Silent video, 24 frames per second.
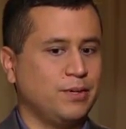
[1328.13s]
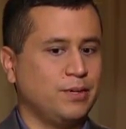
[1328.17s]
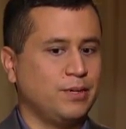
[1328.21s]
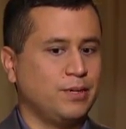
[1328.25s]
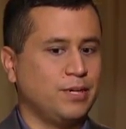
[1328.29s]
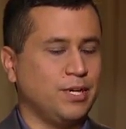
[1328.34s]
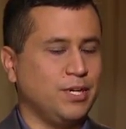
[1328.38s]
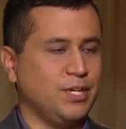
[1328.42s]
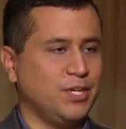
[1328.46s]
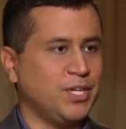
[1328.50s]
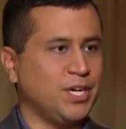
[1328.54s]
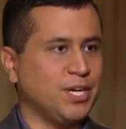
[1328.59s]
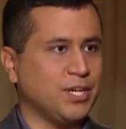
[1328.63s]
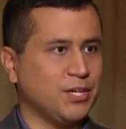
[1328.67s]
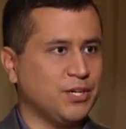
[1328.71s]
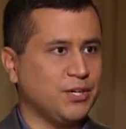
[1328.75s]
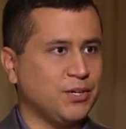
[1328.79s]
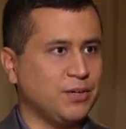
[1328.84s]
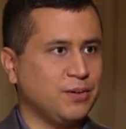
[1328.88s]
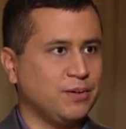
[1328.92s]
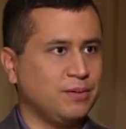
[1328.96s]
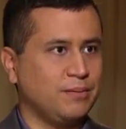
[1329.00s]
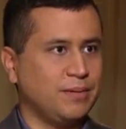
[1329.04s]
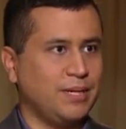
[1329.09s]

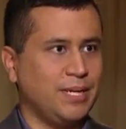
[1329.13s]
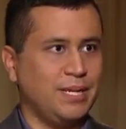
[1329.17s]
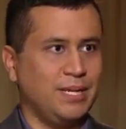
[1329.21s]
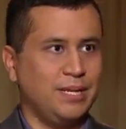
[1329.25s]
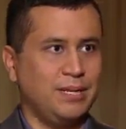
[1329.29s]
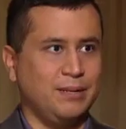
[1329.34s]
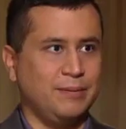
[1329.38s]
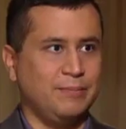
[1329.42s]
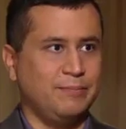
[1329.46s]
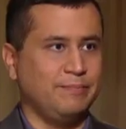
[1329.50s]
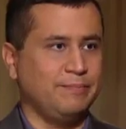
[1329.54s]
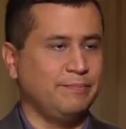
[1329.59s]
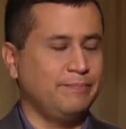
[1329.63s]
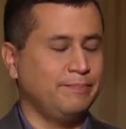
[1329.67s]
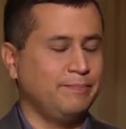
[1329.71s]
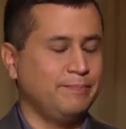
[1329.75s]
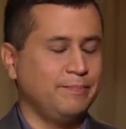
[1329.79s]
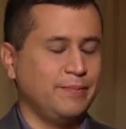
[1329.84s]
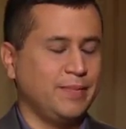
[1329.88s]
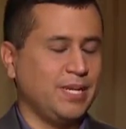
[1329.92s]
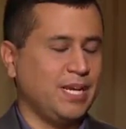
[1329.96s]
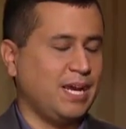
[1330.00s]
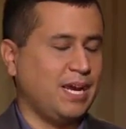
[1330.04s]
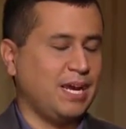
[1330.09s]
conjecture, and
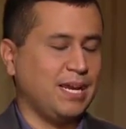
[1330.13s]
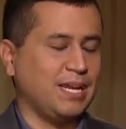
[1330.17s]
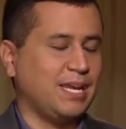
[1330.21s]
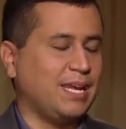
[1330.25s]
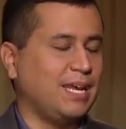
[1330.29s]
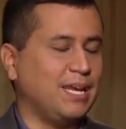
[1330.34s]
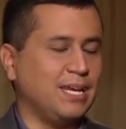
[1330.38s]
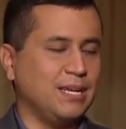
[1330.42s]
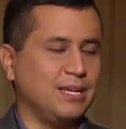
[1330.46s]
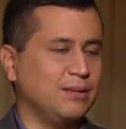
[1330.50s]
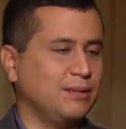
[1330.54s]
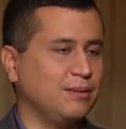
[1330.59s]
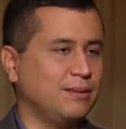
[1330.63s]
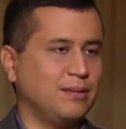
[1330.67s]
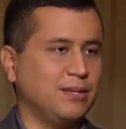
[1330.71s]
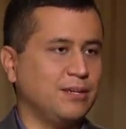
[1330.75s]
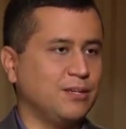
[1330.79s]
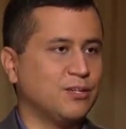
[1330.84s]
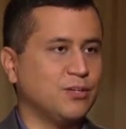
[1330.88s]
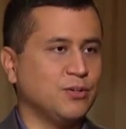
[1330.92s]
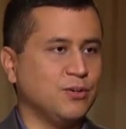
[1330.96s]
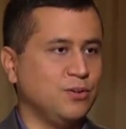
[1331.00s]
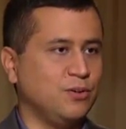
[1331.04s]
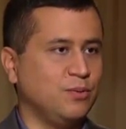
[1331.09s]
I can't
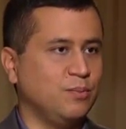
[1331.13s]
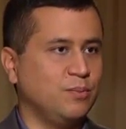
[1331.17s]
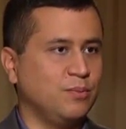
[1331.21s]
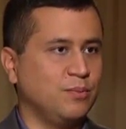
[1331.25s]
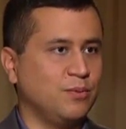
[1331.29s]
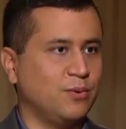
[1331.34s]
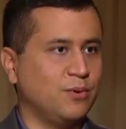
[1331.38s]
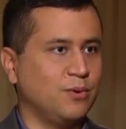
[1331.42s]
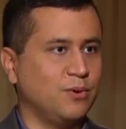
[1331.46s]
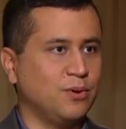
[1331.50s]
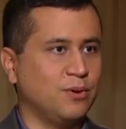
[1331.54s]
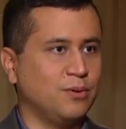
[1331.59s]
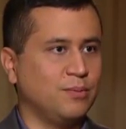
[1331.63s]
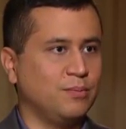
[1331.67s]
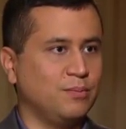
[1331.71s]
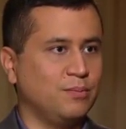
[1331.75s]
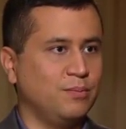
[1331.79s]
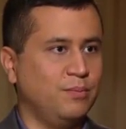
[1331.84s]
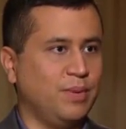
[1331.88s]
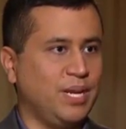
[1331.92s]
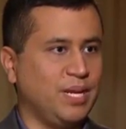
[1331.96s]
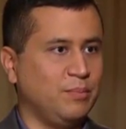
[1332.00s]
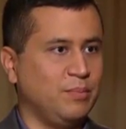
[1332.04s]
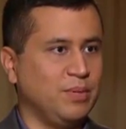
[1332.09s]
assume or
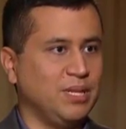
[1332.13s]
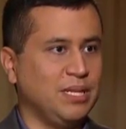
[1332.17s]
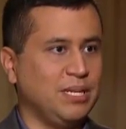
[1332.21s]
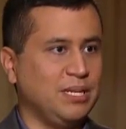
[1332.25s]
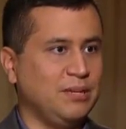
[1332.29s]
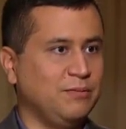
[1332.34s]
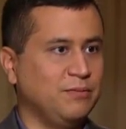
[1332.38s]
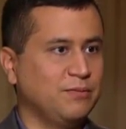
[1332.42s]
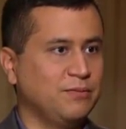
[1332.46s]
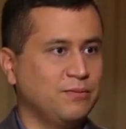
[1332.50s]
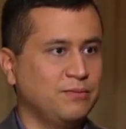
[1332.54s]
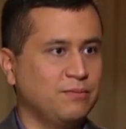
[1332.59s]
make believe.